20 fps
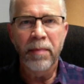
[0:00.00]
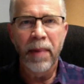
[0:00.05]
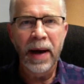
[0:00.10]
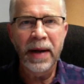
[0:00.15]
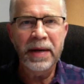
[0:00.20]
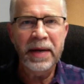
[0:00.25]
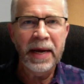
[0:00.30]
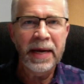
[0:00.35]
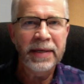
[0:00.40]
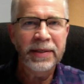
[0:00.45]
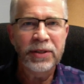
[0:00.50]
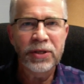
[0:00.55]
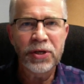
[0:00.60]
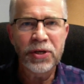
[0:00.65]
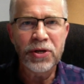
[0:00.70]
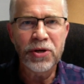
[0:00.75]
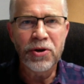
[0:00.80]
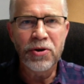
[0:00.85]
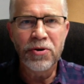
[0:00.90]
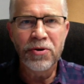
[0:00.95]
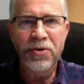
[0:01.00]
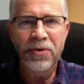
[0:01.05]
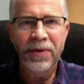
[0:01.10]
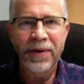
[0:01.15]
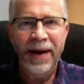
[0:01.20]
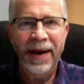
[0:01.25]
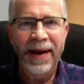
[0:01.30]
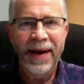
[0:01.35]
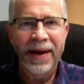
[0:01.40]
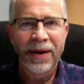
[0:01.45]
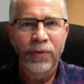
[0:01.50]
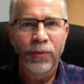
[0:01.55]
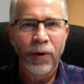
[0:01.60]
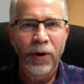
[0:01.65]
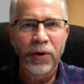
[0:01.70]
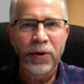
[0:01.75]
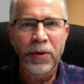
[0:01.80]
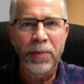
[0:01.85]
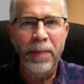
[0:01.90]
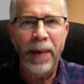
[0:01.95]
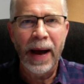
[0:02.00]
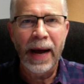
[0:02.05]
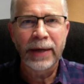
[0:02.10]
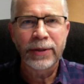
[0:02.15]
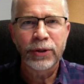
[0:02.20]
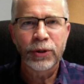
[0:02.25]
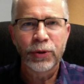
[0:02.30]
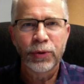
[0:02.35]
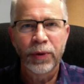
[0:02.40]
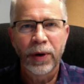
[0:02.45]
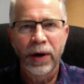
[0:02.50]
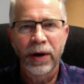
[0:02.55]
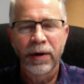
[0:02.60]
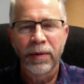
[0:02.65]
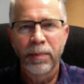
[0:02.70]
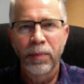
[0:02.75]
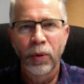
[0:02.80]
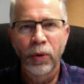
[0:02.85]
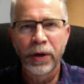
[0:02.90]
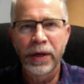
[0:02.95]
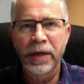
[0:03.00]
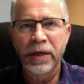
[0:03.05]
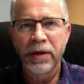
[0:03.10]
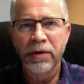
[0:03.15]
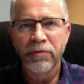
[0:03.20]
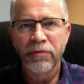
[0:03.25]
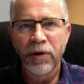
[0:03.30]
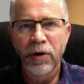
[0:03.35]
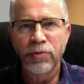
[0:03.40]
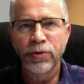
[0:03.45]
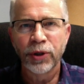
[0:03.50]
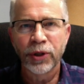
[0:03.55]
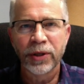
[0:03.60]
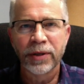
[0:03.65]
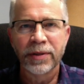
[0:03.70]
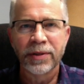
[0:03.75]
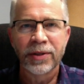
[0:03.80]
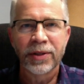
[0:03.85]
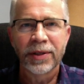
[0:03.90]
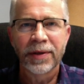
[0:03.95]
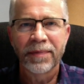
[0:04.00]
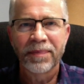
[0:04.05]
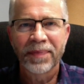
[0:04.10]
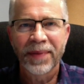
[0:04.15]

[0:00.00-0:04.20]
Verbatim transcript: Sunday to you, and welcome back to our morning devotions.